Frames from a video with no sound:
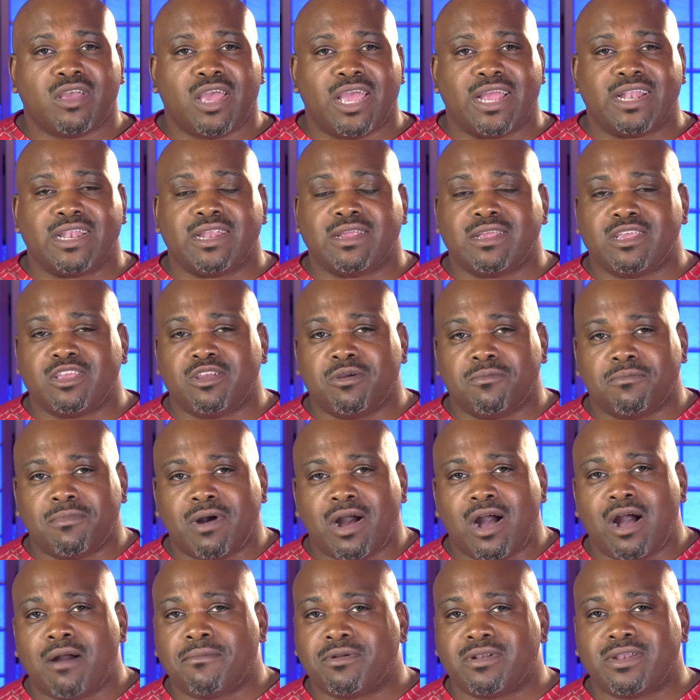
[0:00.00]
and then your
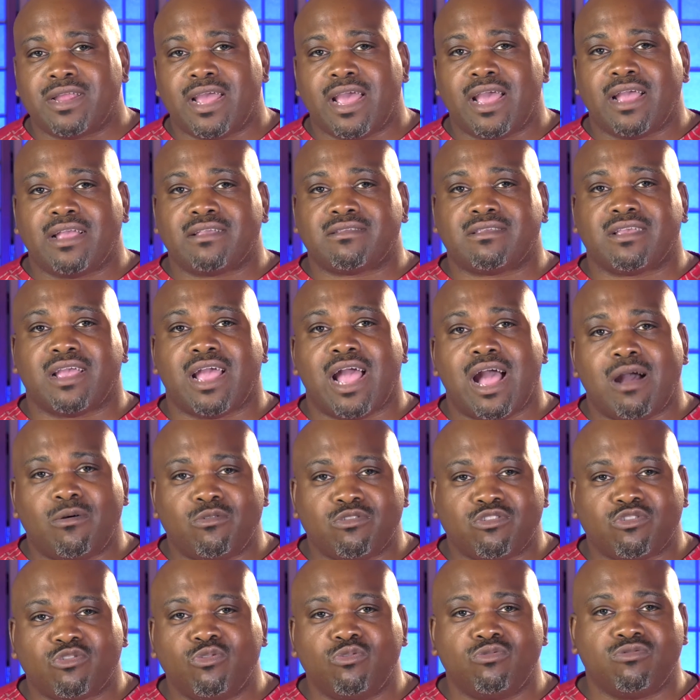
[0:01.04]
mom or dad say, how
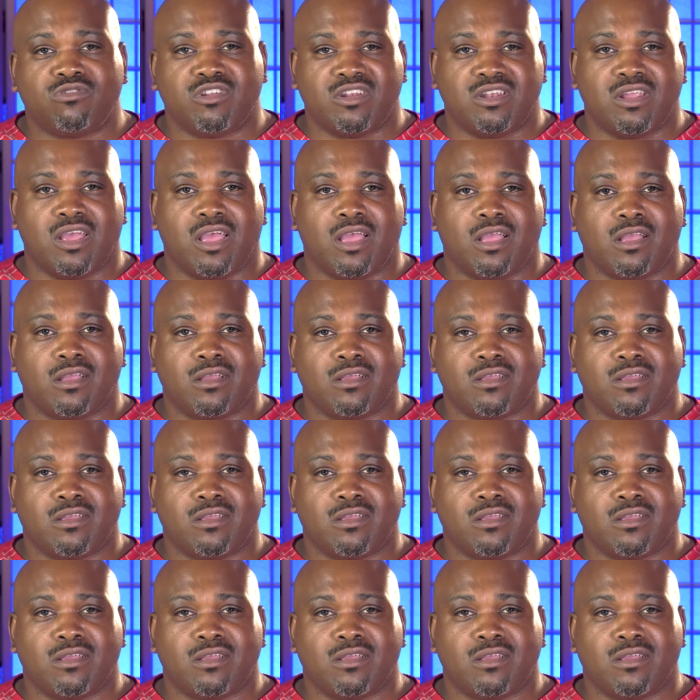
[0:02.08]
was school today?